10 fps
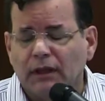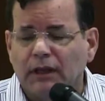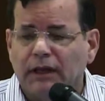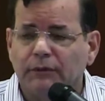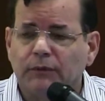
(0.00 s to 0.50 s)

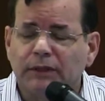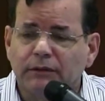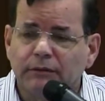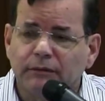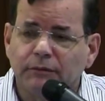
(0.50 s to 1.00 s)
And
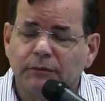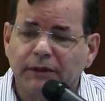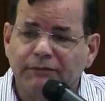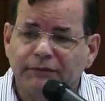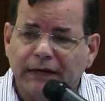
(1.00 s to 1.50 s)
what
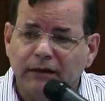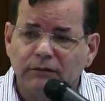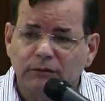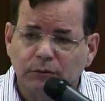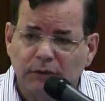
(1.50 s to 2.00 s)
we
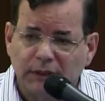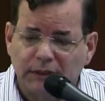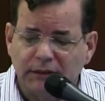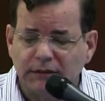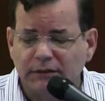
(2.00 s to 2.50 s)
found
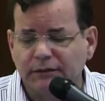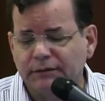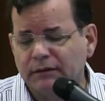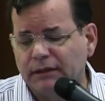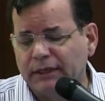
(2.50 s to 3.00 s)
was
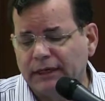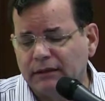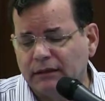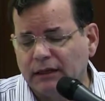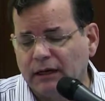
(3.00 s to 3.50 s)

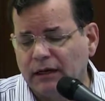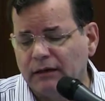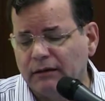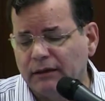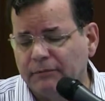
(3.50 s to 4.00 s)
that the
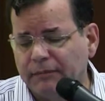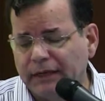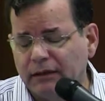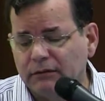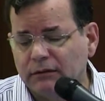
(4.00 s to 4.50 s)
higher the
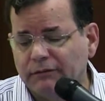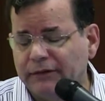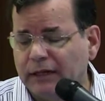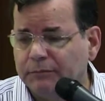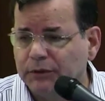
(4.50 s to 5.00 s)
amount of
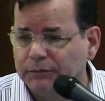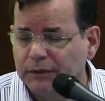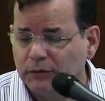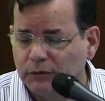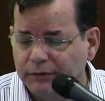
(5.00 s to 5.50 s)

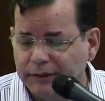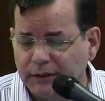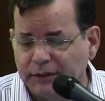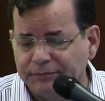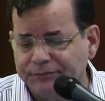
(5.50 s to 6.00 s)

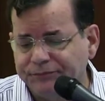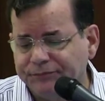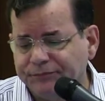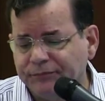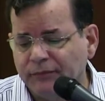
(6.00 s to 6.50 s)
albuminuria,
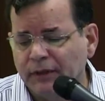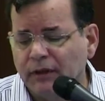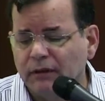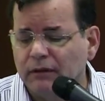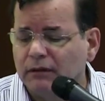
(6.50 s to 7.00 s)

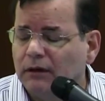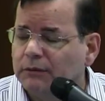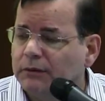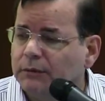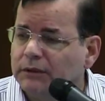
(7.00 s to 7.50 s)
the
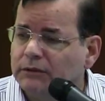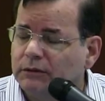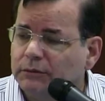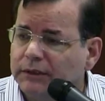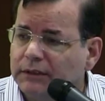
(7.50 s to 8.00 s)
lower was your
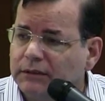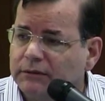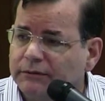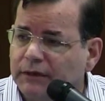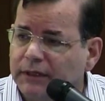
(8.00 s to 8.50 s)
risk
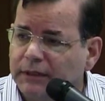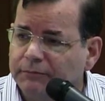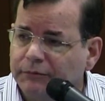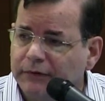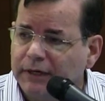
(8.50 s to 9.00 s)
for a
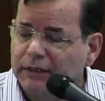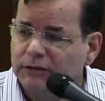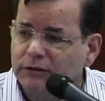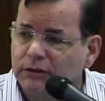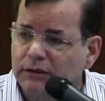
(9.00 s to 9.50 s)
hip
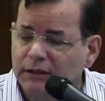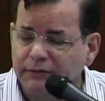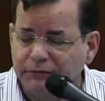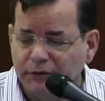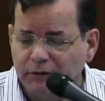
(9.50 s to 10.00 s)
fracture
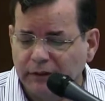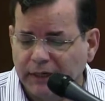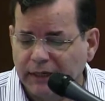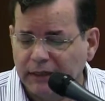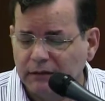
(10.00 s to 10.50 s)
if you
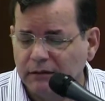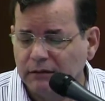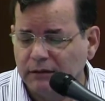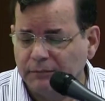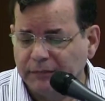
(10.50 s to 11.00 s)
had
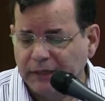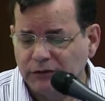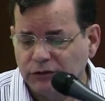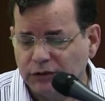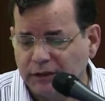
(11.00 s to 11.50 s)

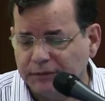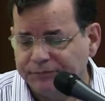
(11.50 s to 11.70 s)
dementia.